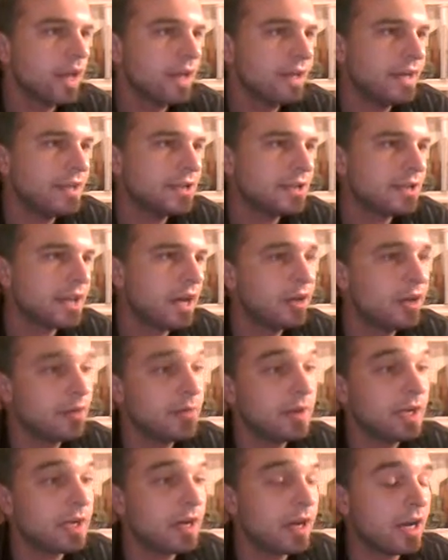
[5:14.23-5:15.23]
I desired
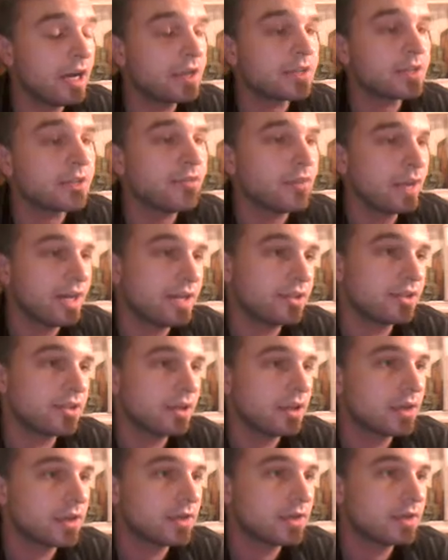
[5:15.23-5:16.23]
to be a
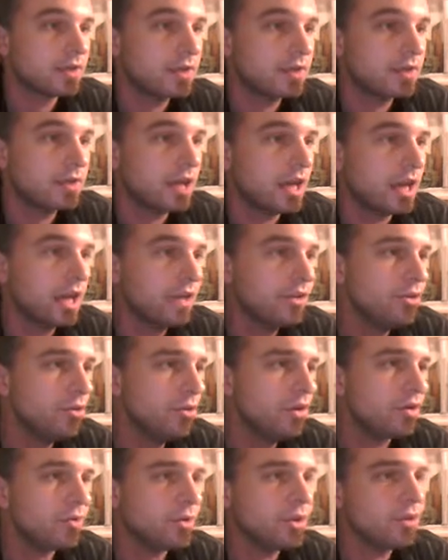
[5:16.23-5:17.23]
conservationist. I
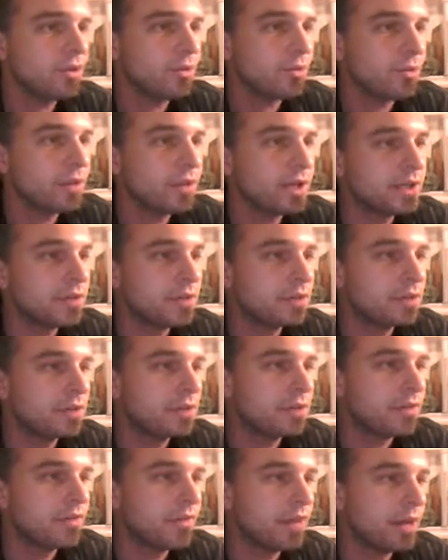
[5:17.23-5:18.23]
do agree that
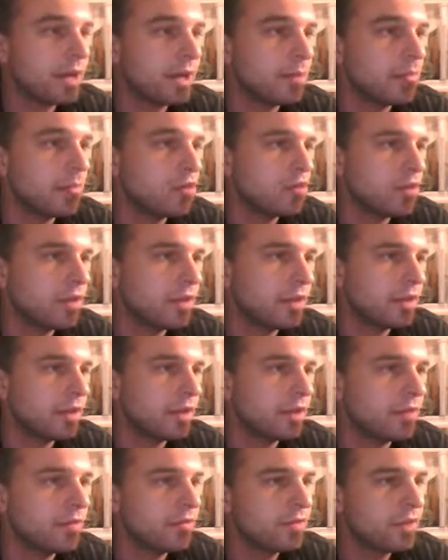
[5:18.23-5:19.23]
research is very important
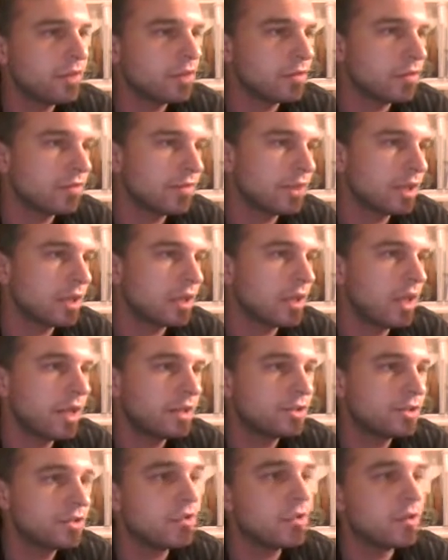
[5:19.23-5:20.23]
in the field of
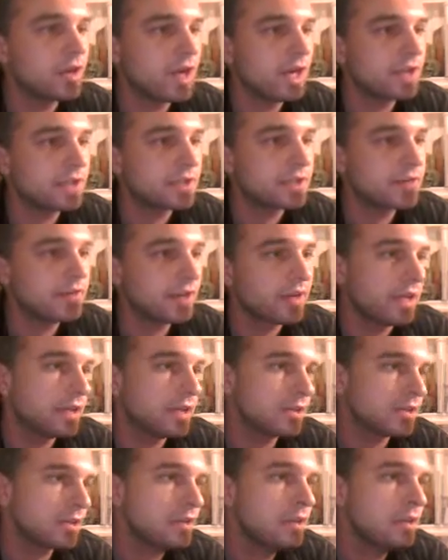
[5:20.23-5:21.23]
ecological
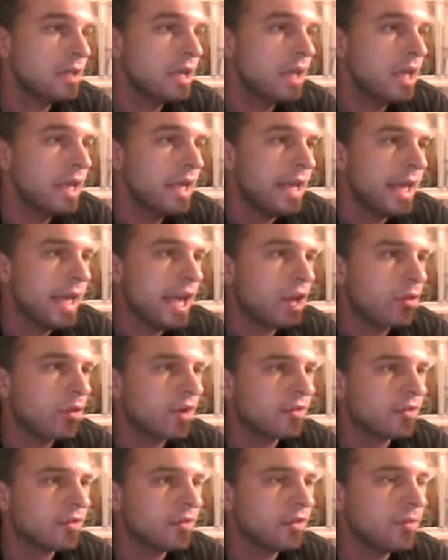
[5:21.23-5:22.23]
conservation.
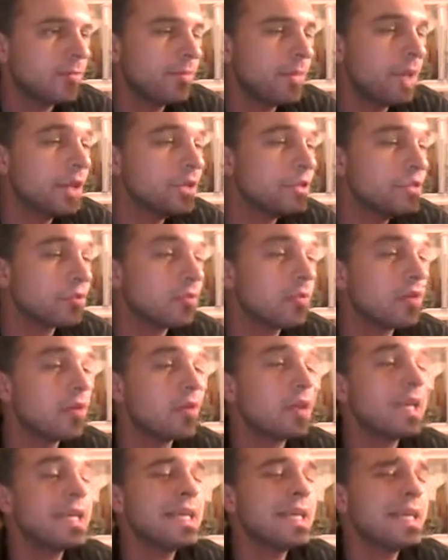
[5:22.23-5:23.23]
However,
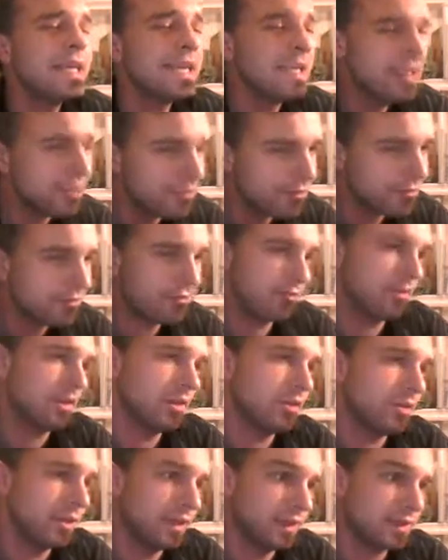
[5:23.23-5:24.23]
measurable
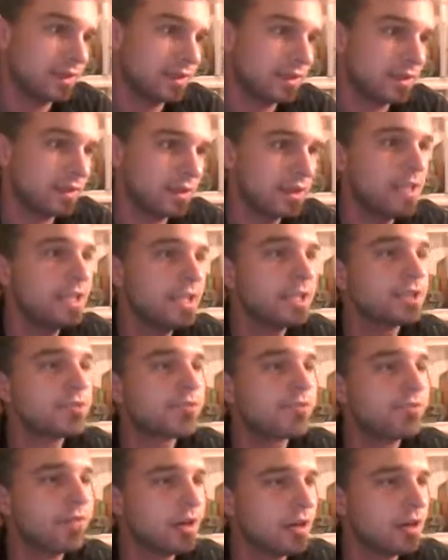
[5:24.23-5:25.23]
influence is
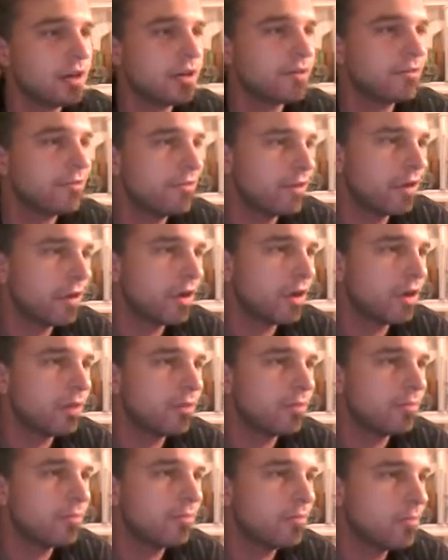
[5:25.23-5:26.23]
far,
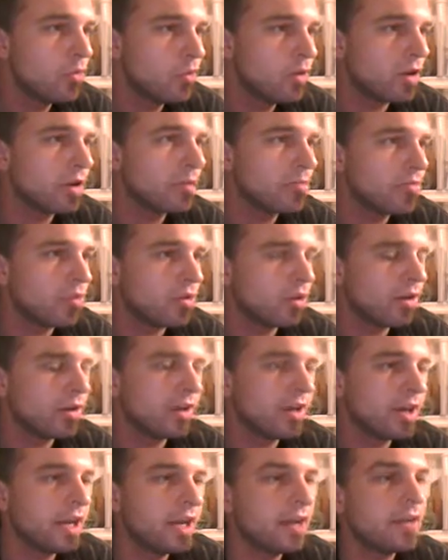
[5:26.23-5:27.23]
far more
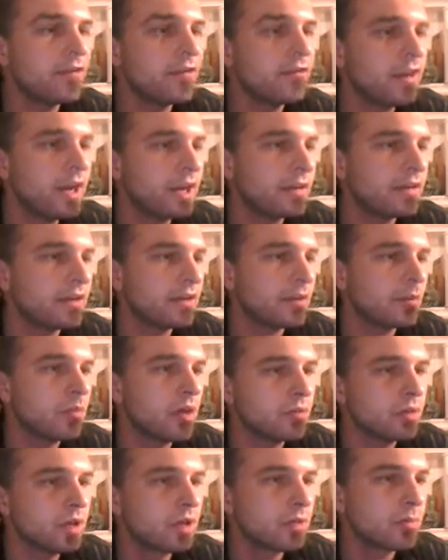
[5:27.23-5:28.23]
important in affecting
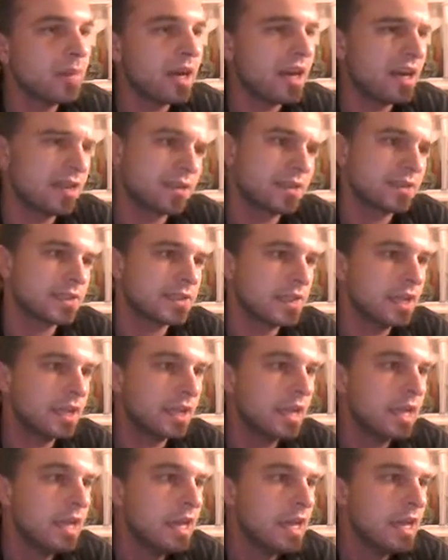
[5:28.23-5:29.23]
public policy.